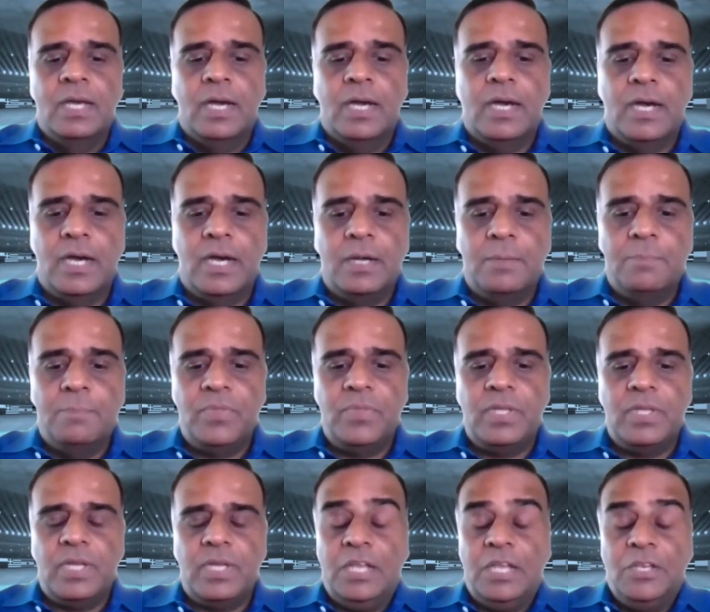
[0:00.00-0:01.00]
And,
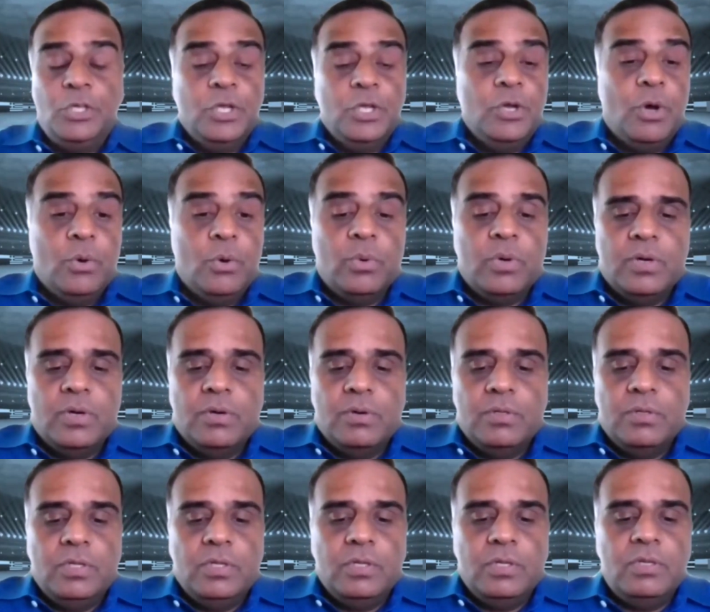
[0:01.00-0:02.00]
you know,
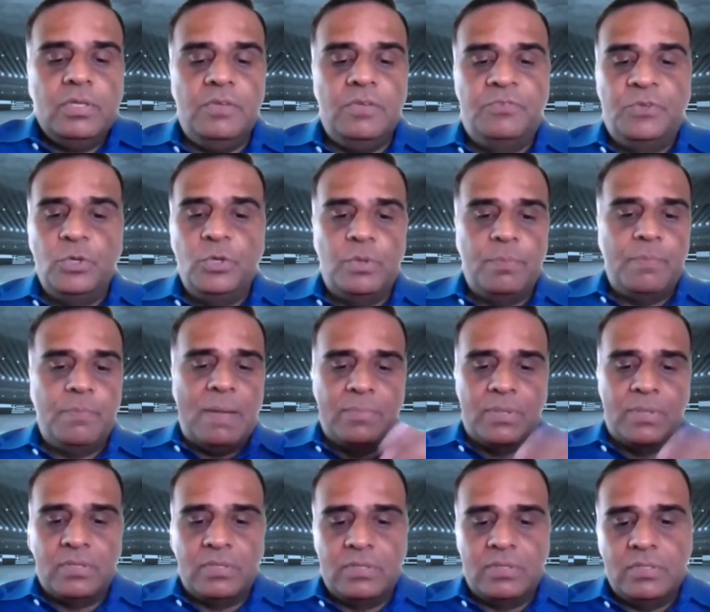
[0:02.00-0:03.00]
if you
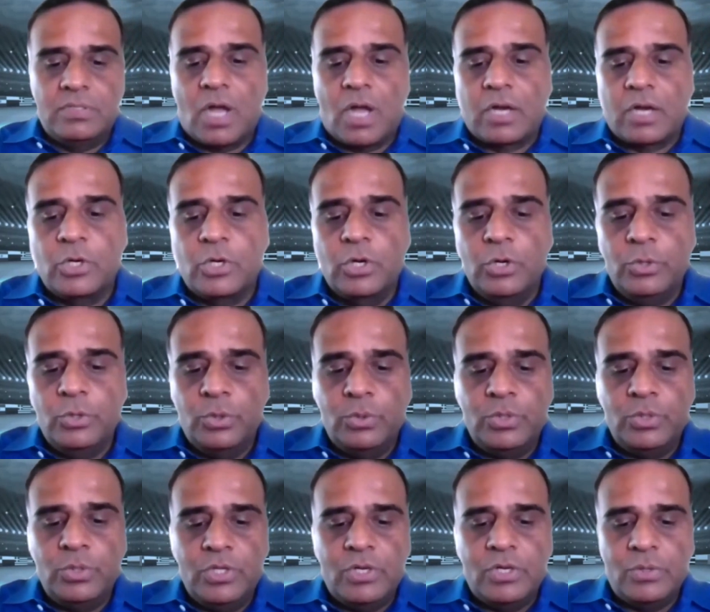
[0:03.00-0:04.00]
remember, Dr. Liu,
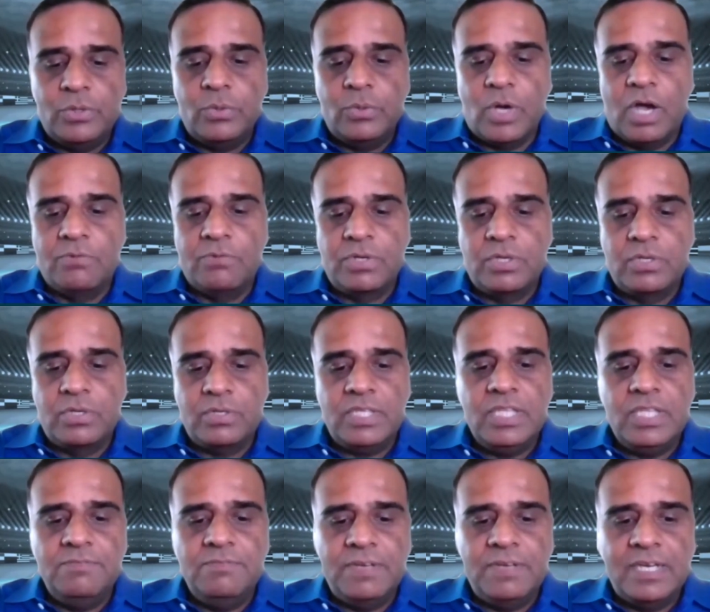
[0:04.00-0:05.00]
you know, our
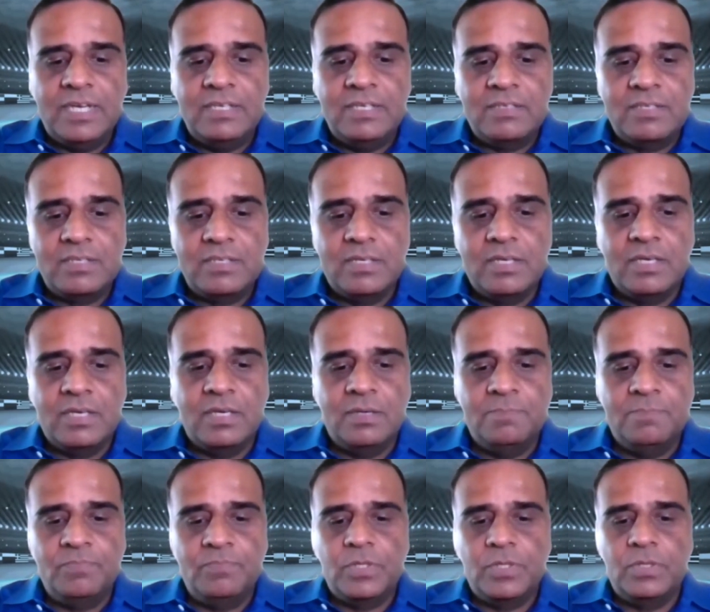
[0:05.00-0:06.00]
event,
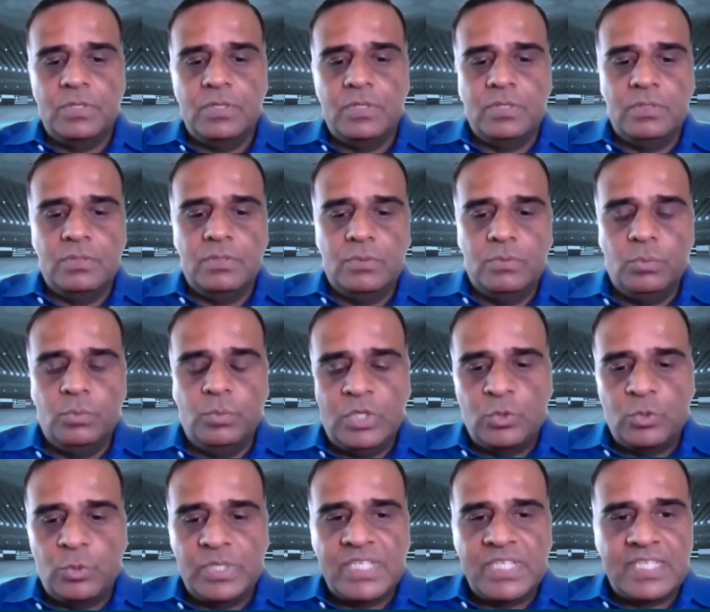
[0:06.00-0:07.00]

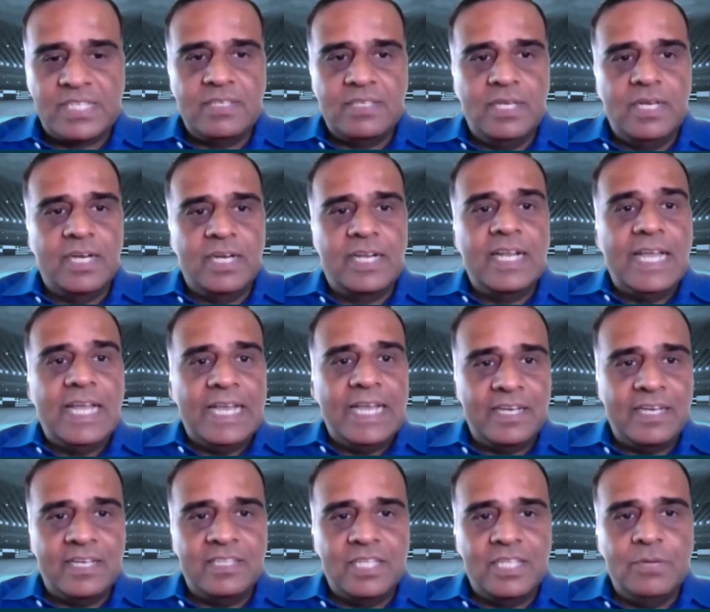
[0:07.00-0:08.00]
which was in
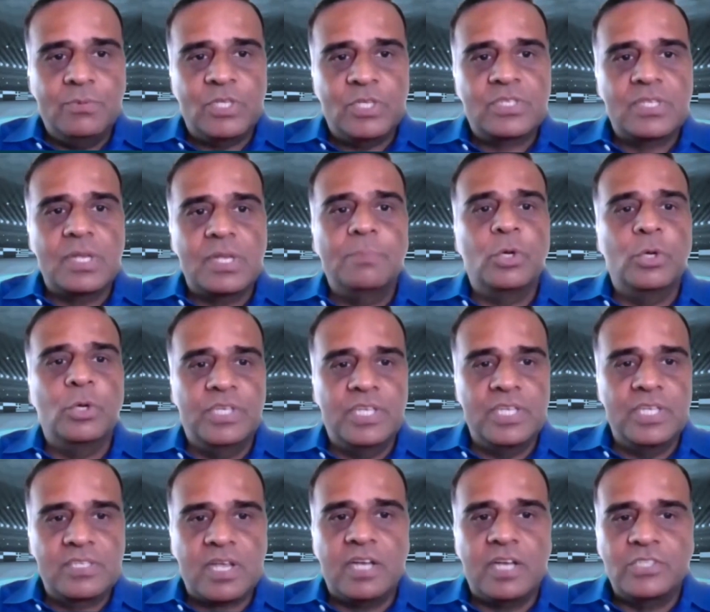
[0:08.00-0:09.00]
Atlanta, there was some good
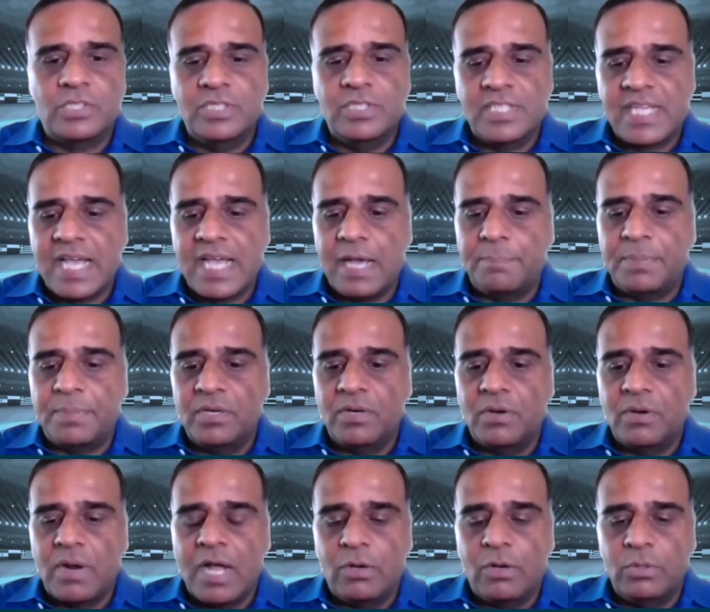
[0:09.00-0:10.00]
discussions happened
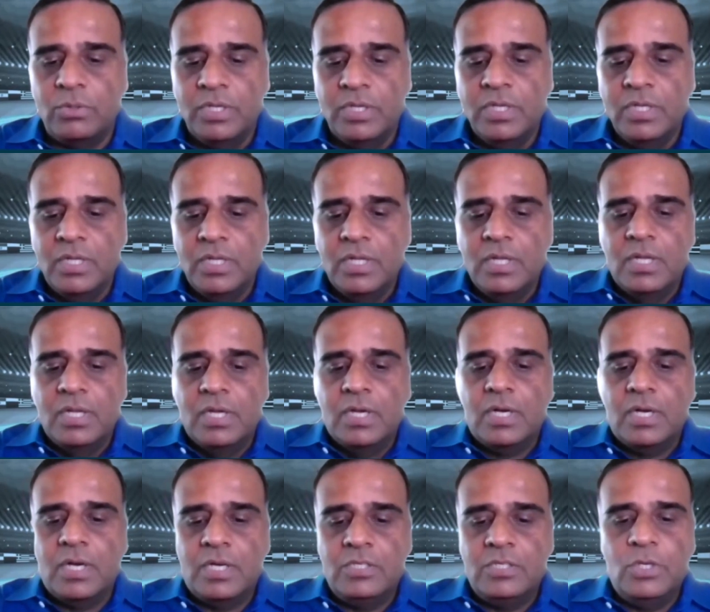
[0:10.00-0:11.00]
around,
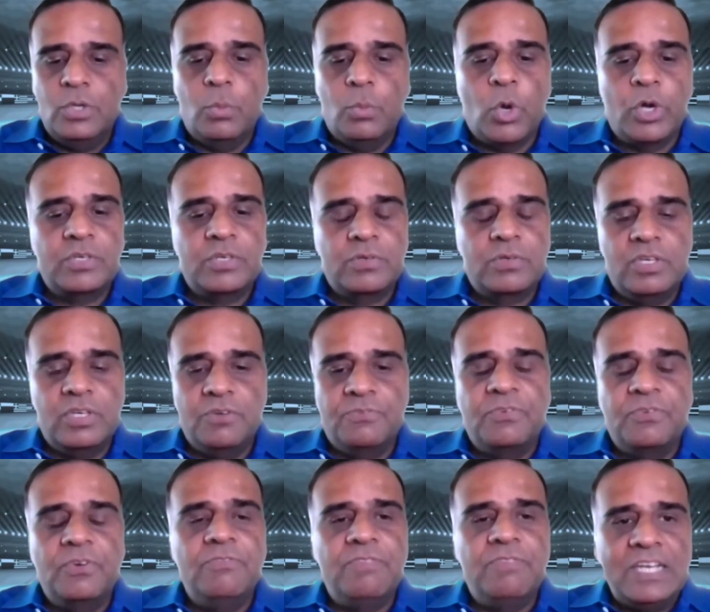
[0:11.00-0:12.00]
you know, what
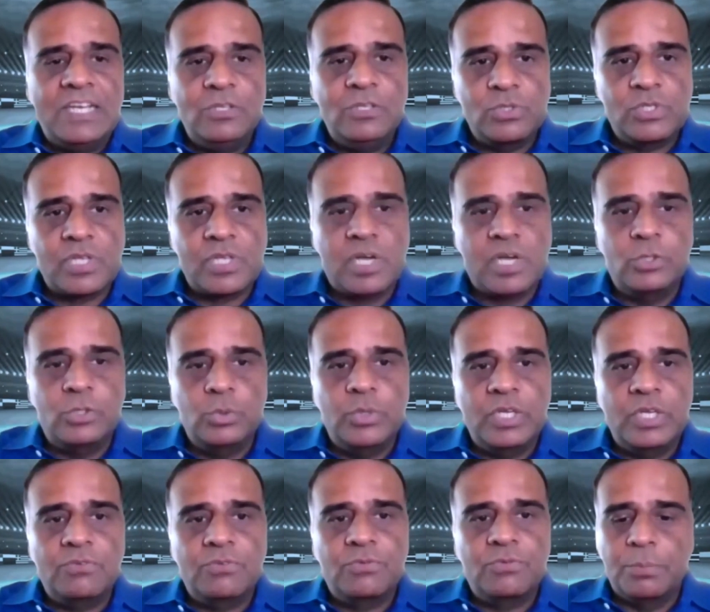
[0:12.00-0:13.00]
different venues are
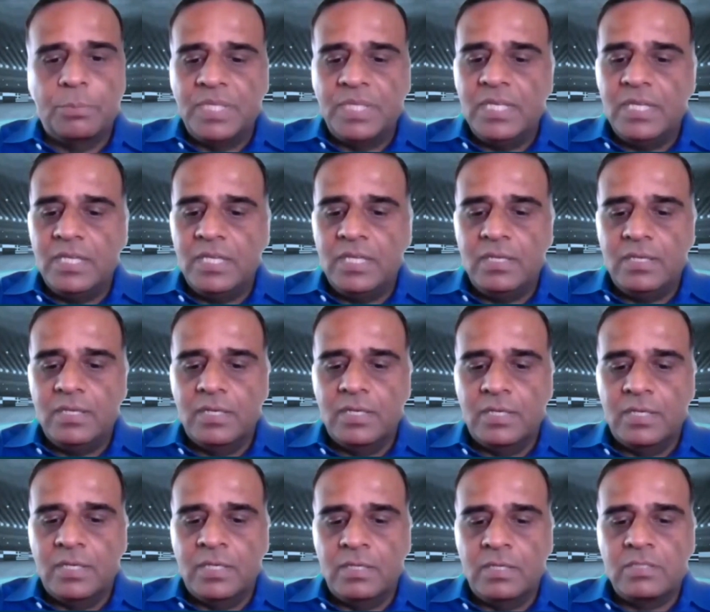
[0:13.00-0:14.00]
doing from the
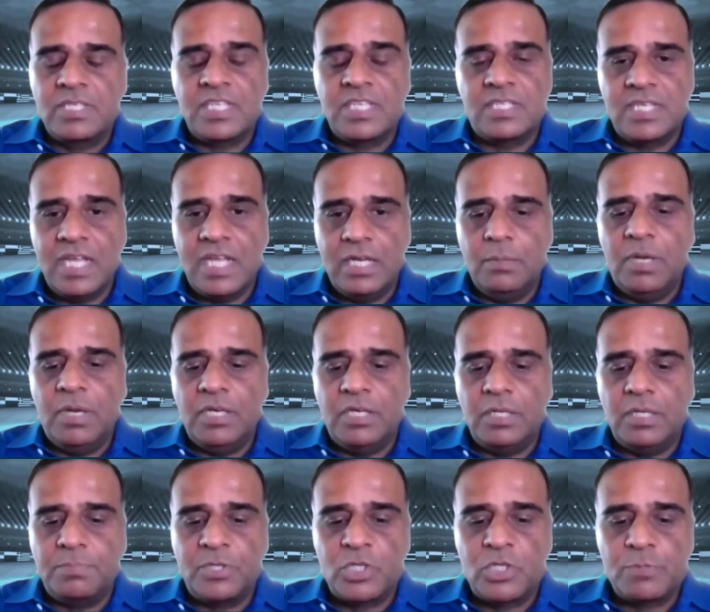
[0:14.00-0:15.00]

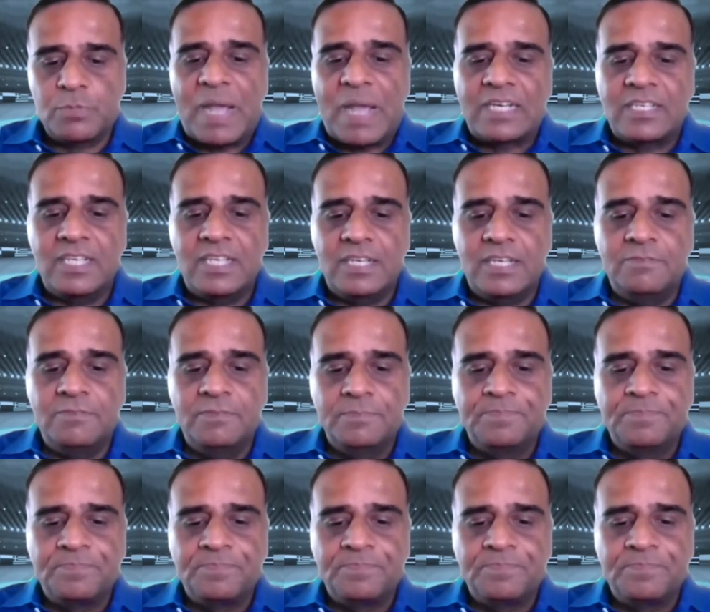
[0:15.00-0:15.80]
sustainability perspective.